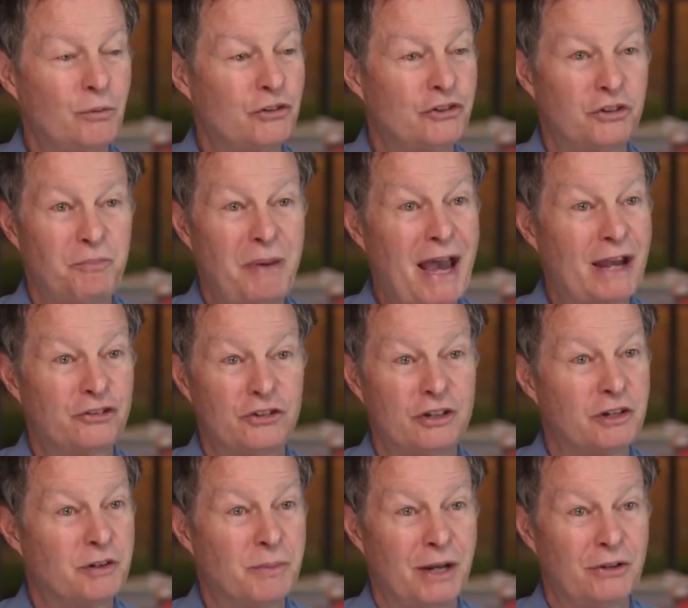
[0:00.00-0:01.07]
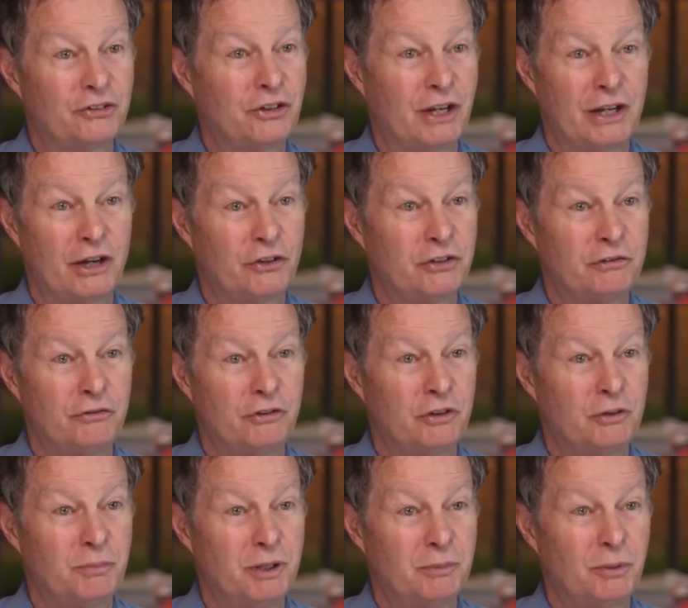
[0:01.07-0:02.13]
was just passionate about selling healthy
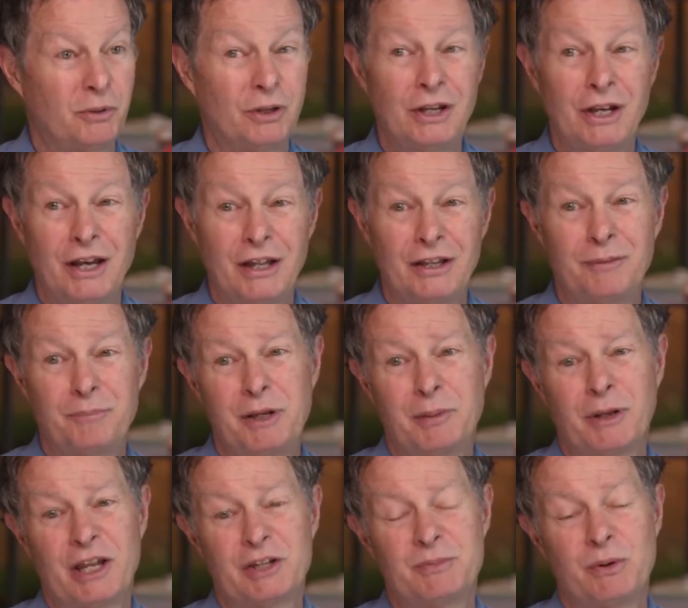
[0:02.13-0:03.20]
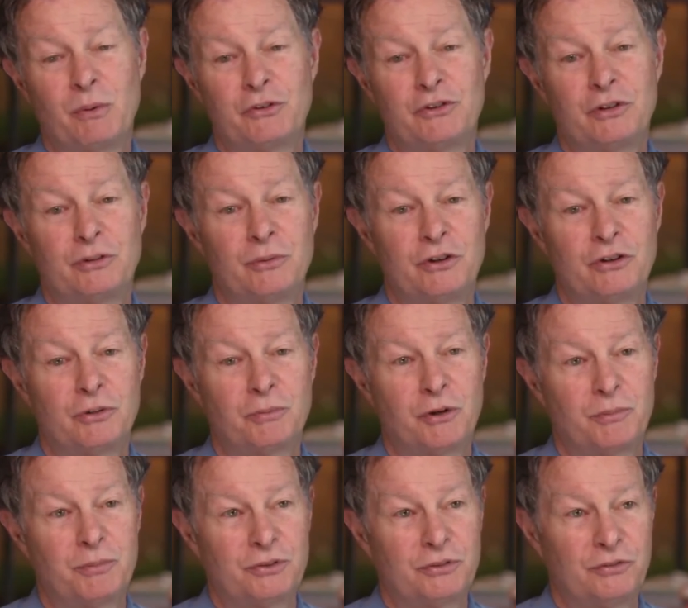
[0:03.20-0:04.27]
food to people. Then people asked me what was the original
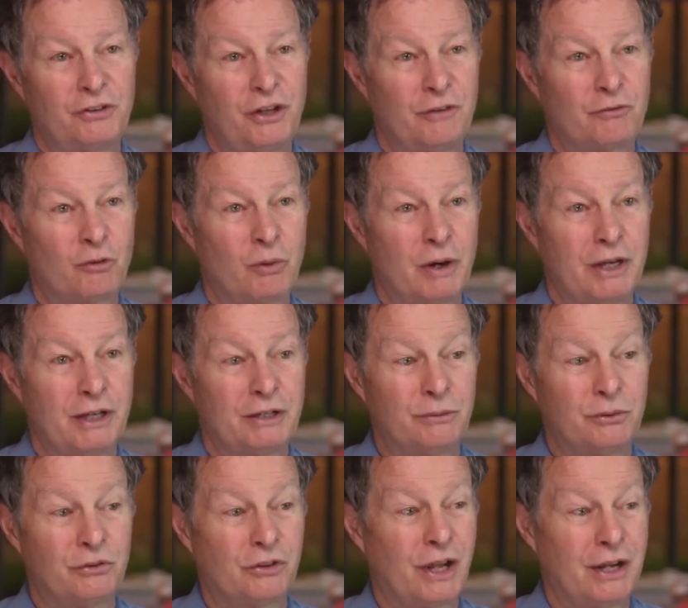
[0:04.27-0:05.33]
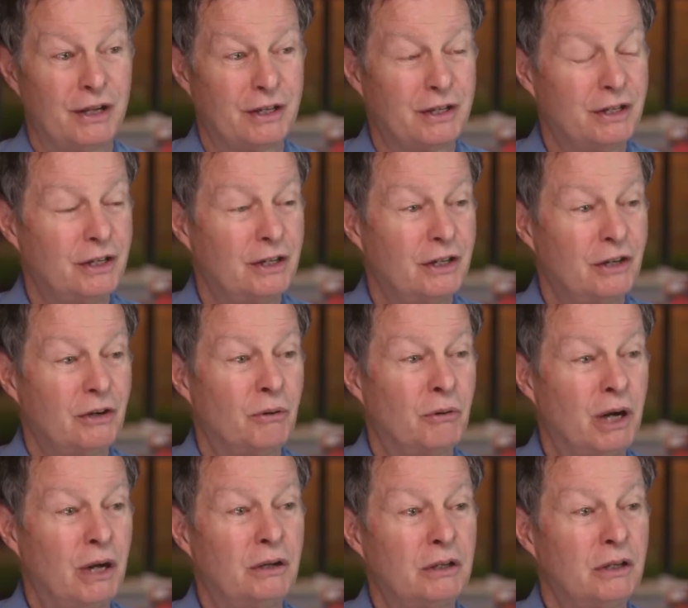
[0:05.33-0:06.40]
purpose of Safer Way, and it was like,
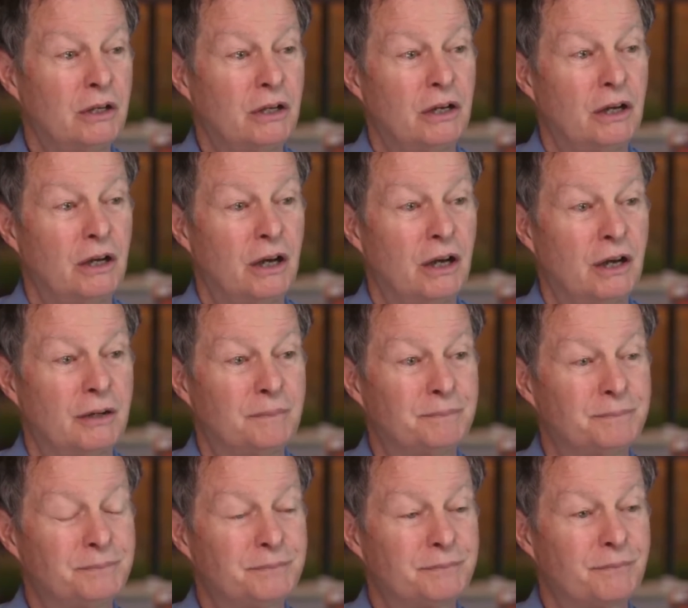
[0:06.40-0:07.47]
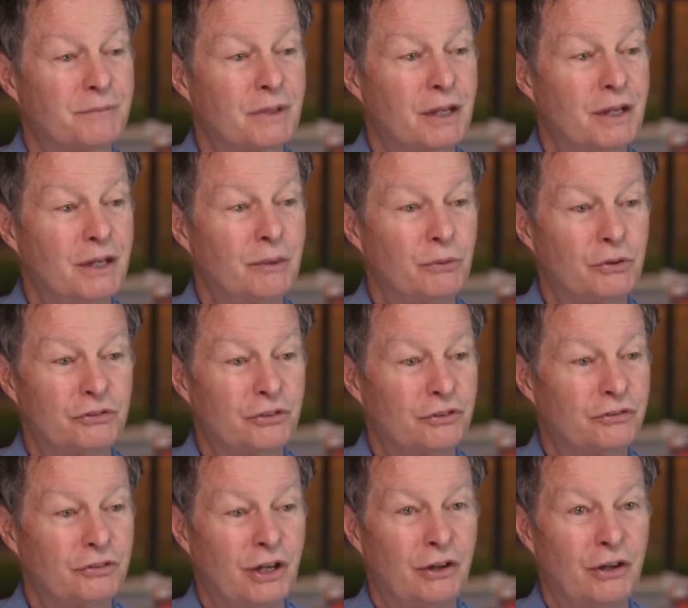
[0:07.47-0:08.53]
well, um, it was
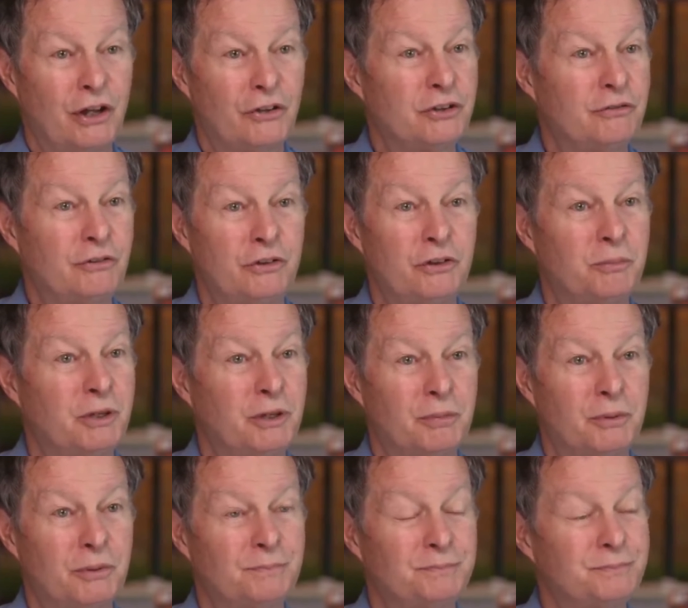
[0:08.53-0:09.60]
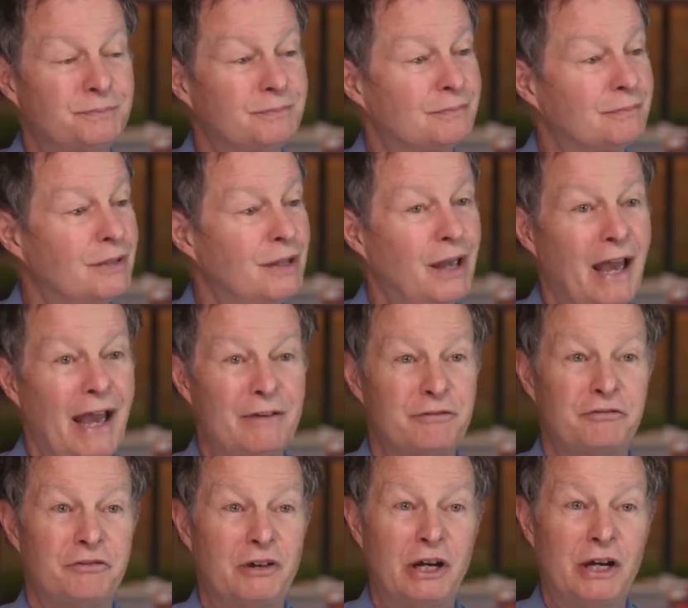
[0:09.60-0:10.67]
to sell healthy food to people, have
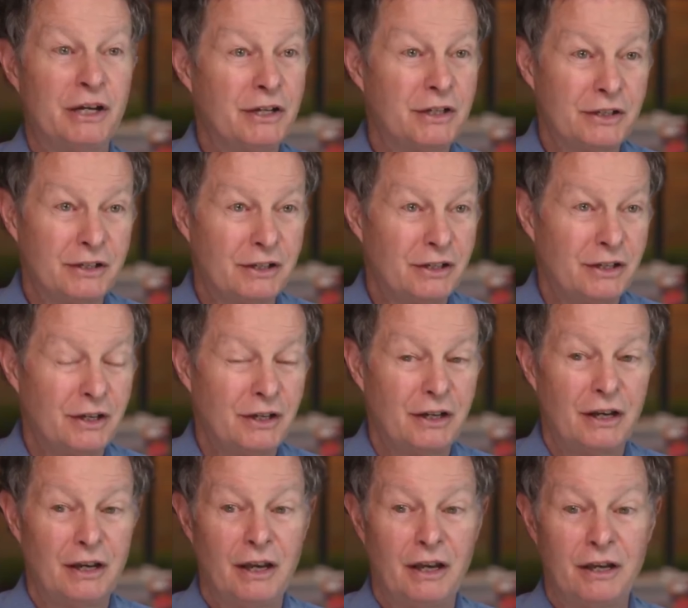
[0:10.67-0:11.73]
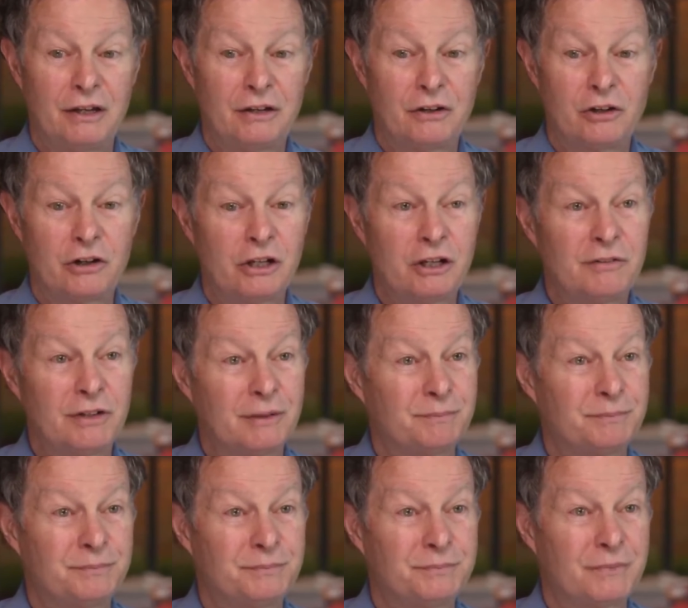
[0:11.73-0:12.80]
fun, and earn a living.
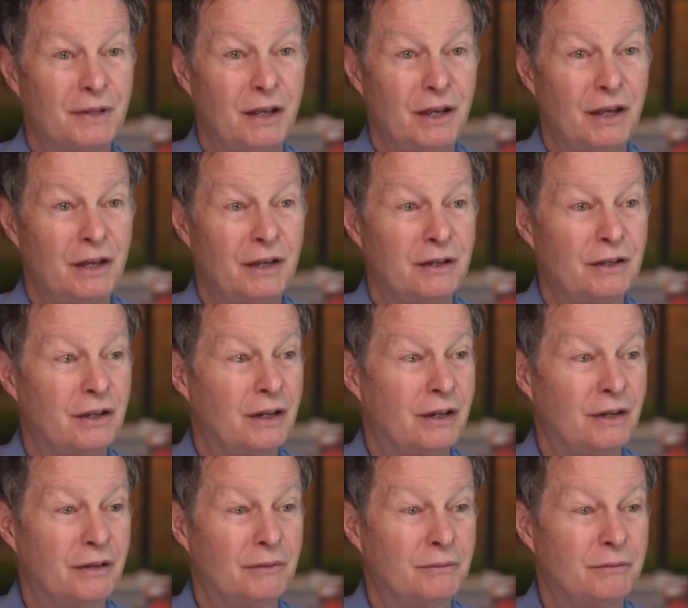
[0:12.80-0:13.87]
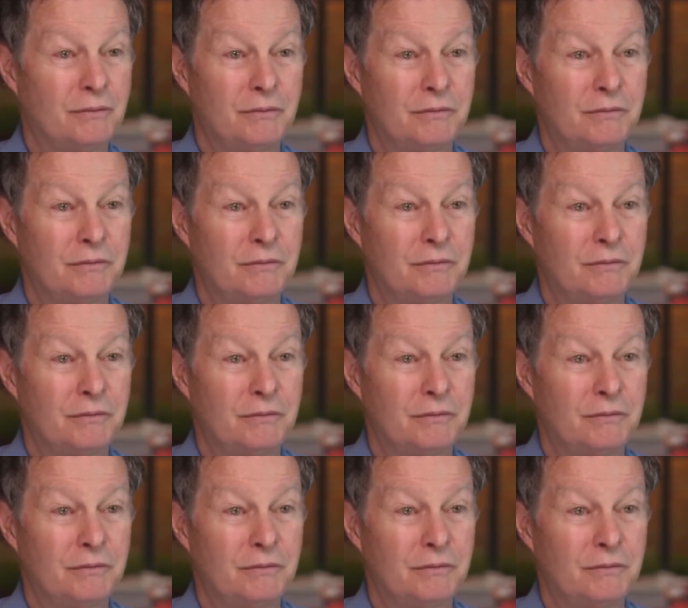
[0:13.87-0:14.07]
Right. And uh,